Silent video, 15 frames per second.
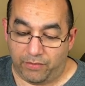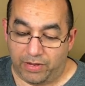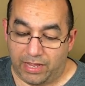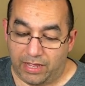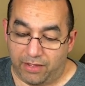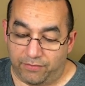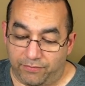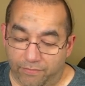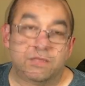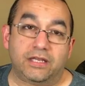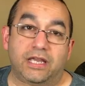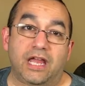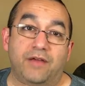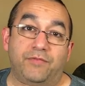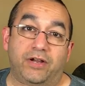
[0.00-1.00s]
we have The
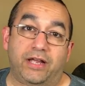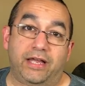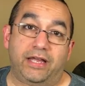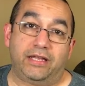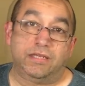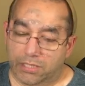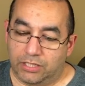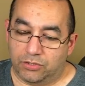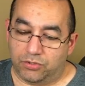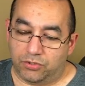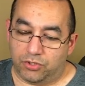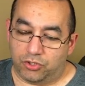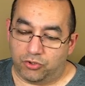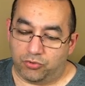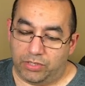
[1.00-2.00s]
Camera Eye. This was
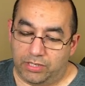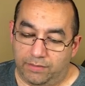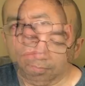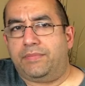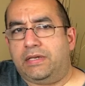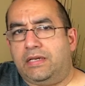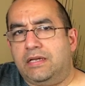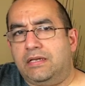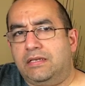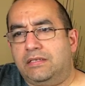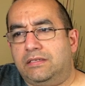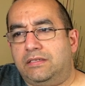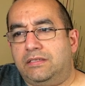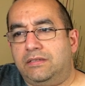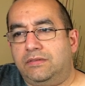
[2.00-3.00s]
a treat
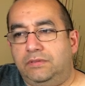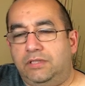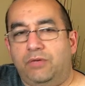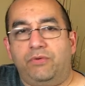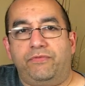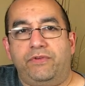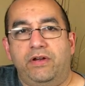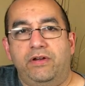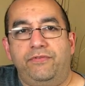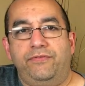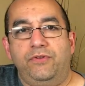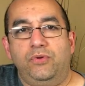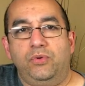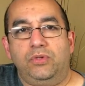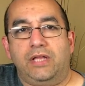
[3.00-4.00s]
because there were very
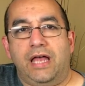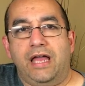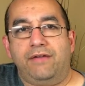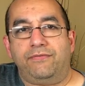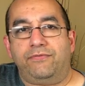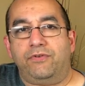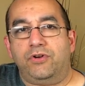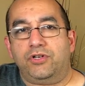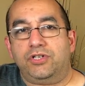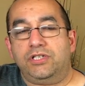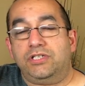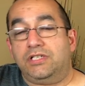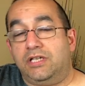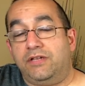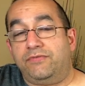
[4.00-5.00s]
few live
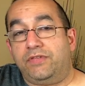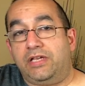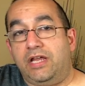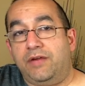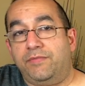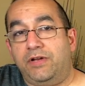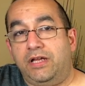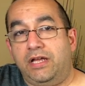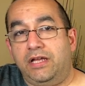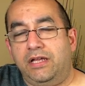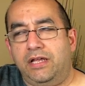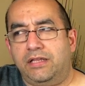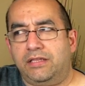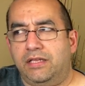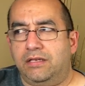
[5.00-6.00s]
versions of The Camera Eye.
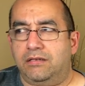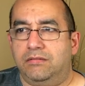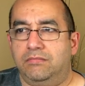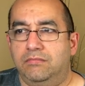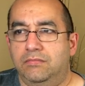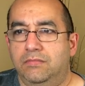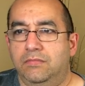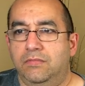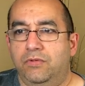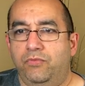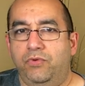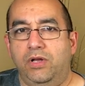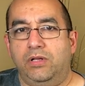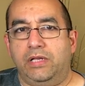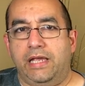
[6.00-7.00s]
I think
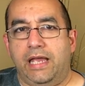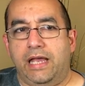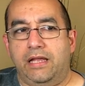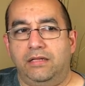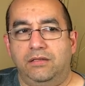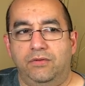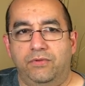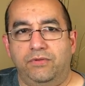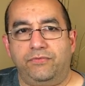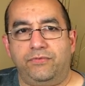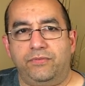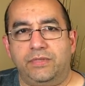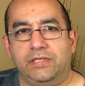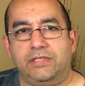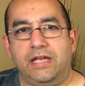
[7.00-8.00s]
we only had the one
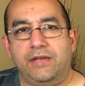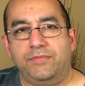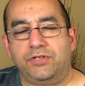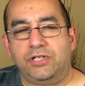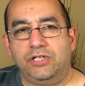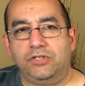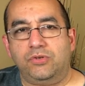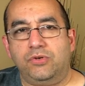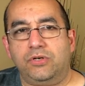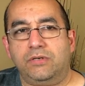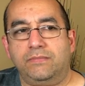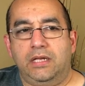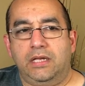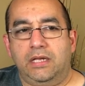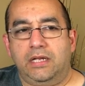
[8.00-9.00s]
from the Time Machine tour,
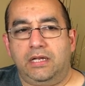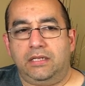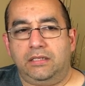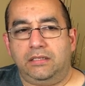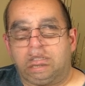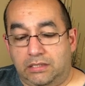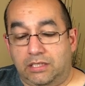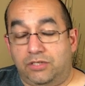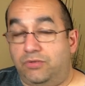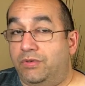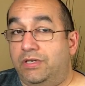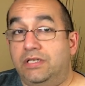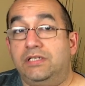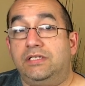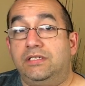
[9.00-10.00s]
and this
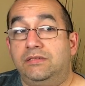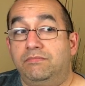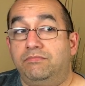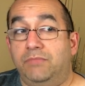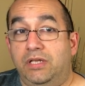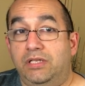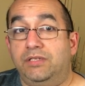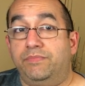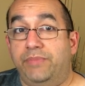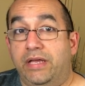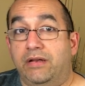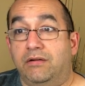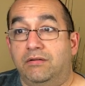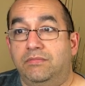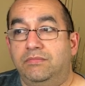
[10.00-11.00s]
one is is
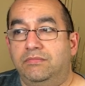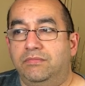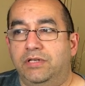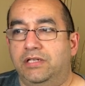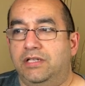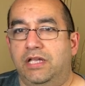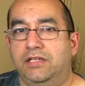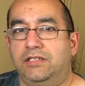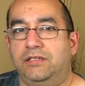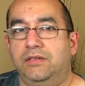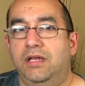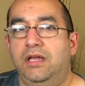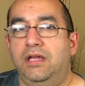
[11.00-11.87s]
better because it's